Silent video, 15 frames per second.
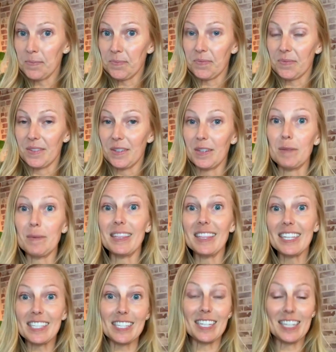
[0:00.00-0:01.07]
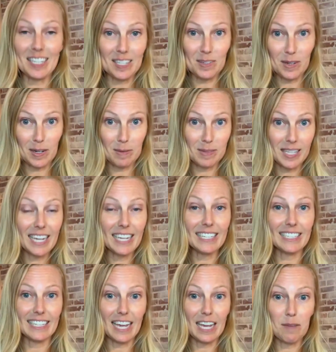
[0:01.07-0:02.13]
You need to be listening to what I'm saying
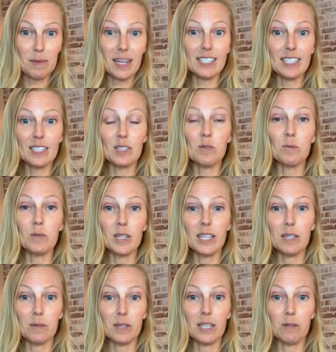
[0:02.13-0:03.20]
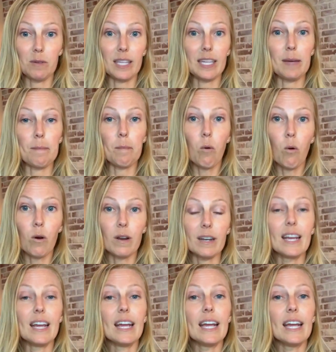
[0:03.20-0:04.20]
today, because this is really, really, really important.